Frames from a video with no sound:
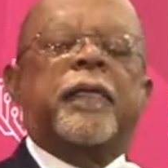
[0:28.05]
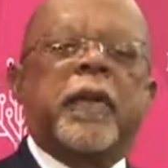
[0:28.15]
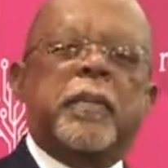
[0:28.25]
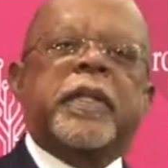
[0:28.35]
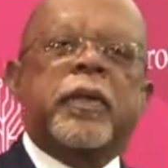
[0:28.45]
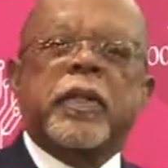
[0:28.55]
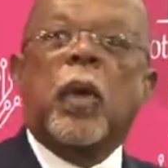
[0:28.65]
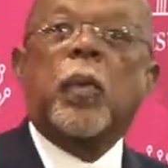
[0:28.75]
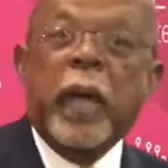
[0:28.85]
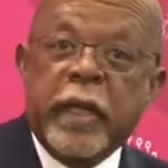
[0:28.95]
film series
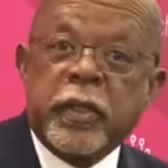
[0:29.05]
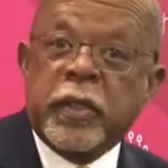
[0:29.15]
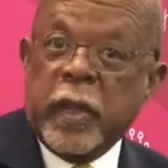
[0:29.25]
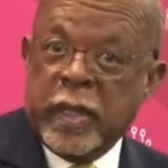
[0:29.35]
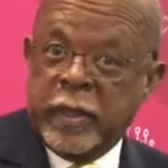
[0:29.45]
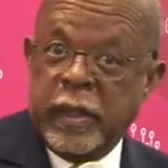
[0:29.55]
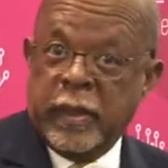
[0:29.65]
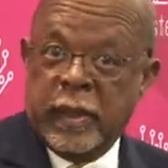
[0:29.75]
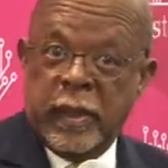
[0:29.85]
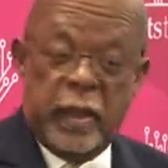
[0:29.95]
on Reconstruction
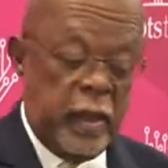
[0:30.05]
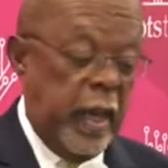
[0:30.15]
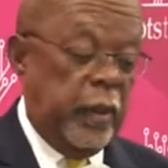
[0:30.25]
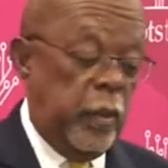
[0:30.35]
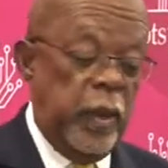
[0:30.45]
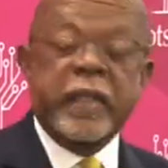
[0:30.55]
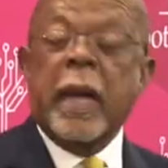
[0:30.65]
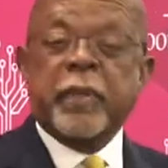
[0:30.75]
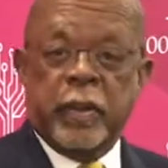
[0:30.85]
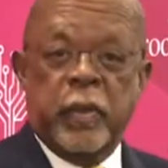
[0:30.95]
and
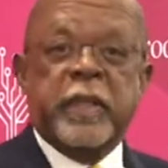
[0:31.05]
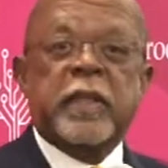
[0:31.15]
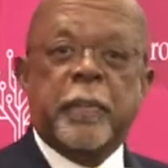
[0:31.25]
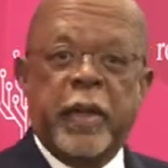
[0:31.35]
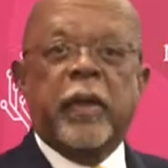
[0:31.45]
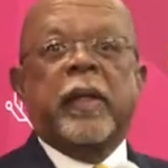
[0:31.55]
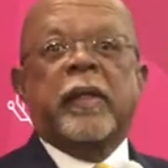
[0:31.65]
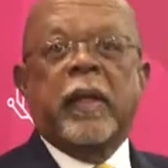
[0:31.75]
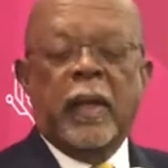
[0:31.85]
Redemption, which is the period